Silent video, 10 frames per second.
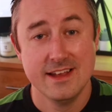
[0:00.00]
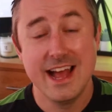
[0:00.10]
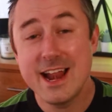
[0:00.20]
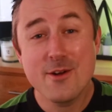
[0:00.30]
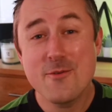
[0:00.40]

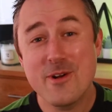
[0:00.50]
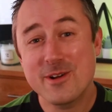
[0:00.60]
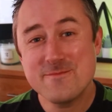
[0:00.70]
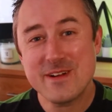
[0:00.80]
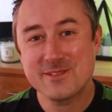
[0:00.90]
Hello and
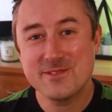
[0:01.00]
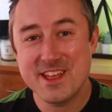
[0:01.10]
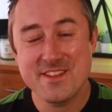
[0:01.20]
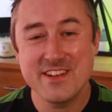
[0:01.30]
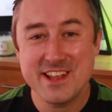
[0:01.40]
welcome back to
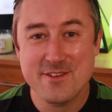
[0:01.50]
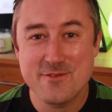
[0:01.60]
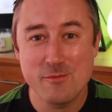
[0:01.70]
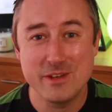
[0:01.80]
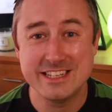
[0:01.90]
another video
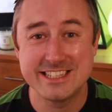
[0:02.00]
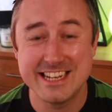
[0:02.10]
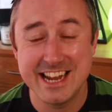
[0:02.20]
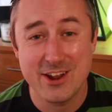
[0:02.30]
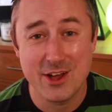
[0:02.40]
from Eat
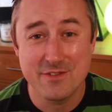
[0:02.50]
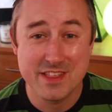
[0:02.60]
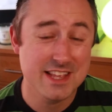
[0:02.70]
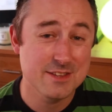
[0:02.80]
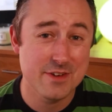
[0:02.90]
Skinny Live.
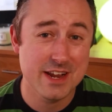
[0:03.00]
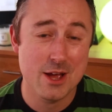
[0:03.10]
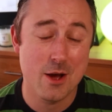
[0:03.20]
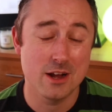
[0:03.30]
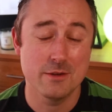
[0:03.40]
In this
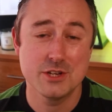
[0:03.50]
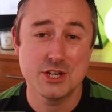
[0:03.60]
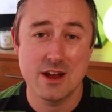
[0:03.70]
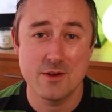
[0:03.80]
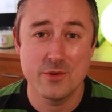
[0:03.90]
video I'm going to be
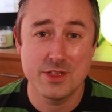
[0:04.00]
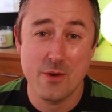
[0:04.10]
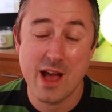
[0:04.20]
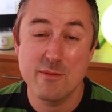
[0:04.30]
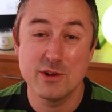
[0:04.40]
sharing with you
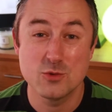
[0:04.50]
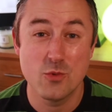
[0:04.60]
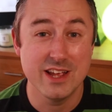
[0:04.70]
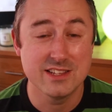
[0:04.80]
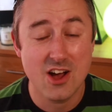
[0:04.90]
how much
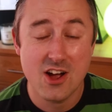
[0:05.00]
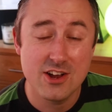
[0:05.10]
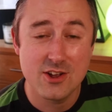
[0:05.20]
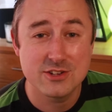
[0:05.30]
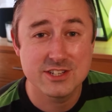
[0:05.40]
weight I
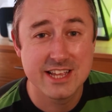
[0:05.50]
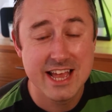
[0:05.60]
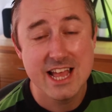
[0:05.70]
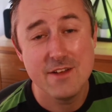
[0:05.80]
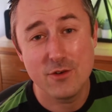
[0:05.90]
lost
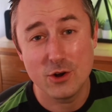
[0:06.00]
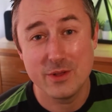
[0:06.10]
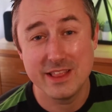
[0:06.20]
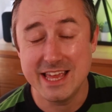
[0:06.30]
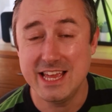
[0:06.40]

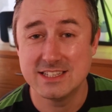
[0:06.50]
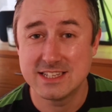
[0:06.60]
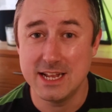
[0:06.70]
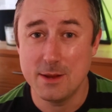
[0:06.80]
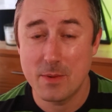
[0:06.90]
following the Eat
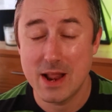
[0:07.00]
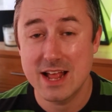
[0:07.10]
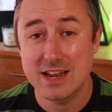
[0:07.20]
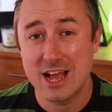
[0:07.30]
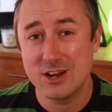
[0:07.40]
Skinny
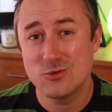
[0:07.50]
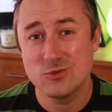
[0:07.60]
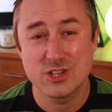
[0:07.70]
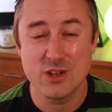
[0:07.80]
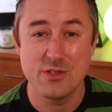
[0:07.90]
plan, and
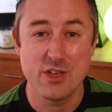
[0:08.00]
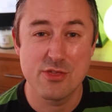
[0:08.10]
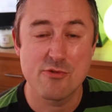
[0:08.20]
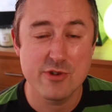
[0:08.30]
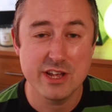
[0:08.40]
also the
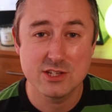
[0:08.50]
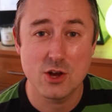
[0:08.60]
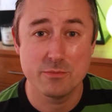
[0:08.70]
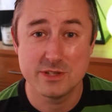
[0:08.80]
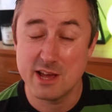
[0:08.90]
3
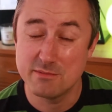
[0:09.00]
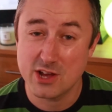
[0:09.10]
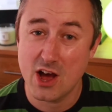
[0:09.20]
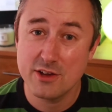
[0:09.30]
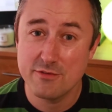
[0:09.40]
top tips
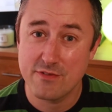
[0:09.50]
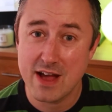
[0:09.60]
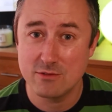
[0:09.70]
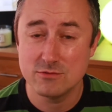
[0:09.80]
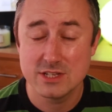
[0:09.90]
I
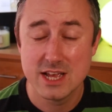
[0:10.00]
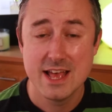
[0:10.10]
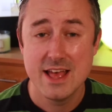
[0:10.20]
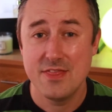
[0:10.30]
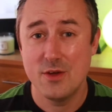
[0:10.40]
found
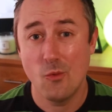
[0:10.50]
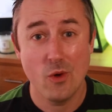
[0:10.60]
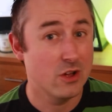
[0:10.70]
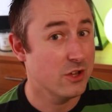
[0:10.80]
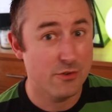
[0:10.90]
that
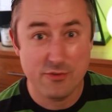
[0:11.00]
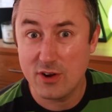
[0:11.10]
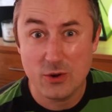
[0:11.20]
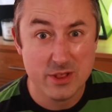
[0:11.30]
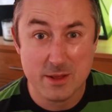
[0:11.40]
while you're
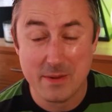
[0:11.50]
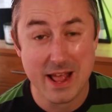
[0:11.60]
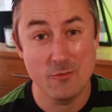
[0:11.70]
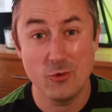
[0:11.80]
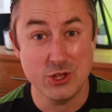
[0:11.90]
following the
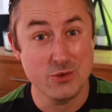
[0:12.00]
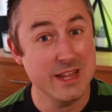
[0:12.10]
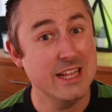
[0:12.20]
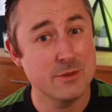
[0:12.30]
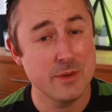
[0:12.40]
plan, what you
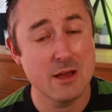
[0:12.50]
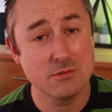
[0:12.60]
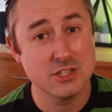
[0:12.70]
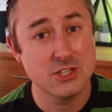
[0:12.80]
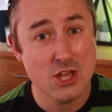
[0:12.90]
need to be able
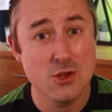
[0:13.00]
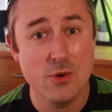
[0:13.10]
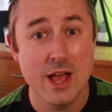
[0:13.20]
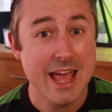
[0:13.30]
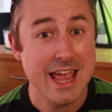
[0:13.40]
to do
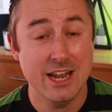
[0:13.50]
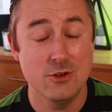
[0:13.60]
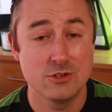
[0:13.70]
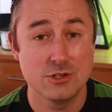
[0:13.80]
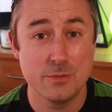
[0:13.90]
in
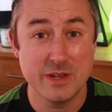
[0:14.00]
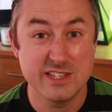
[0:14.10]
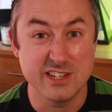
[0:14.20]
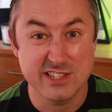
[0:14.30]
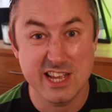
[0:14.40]
order to be
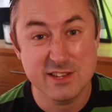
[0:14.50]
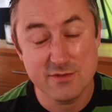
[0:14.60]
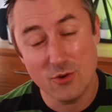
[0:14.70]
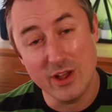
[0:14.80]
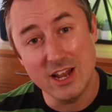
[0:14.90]

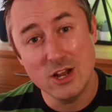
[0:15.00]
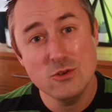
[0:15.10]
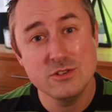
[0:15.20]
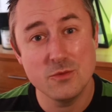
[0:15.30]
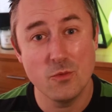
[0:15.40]
successful in
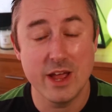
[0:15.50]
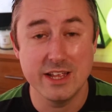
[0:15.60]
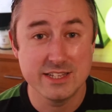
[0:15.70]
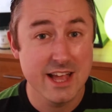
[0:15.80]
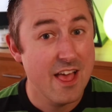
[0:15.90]
losing
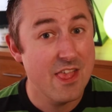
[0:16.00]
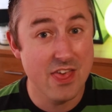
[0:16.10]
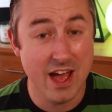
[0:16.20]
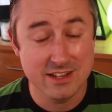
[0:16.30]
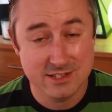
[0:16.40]
weight
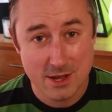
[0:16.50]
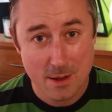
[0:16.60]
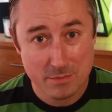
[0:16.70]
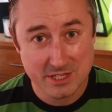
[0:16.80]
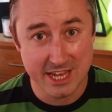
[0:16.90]
that
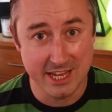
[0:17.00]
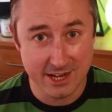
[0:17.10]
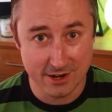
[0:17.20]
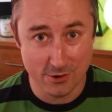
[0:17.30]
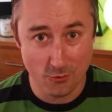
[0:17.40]

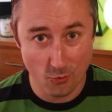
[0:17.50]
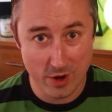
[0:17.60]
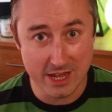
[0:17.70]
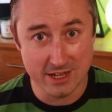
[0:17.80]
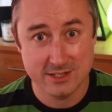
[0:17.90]
particular
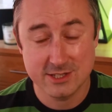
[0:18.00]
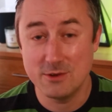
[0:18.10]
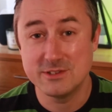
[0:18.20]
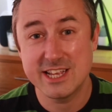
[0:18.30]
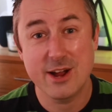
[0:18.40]
week.
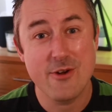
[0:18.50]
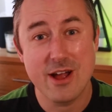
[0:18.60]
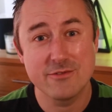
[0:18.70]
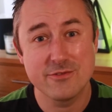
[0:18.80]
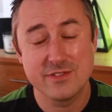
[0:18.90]
So stick
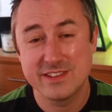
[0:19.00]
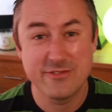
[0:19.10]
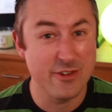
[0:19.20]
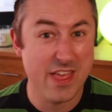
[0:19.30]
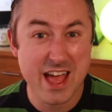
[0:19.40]
around
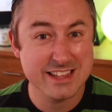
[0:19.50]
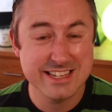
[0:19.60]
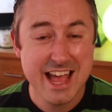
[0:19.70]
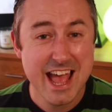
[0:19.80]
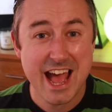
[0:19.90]
for
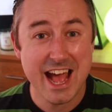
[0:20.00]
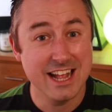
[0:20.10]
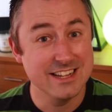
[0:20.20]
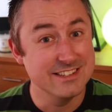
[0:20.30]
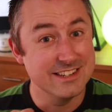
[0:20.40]
that
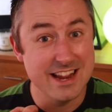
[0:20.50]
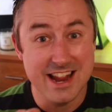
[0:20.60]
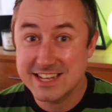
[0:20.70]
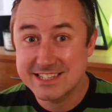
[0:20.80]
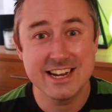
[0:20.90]
and
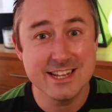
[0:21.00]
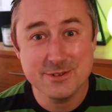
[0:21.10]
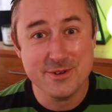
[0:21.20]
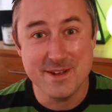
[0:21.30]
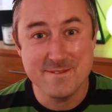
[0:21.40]
let's get
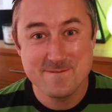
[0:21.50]
into it.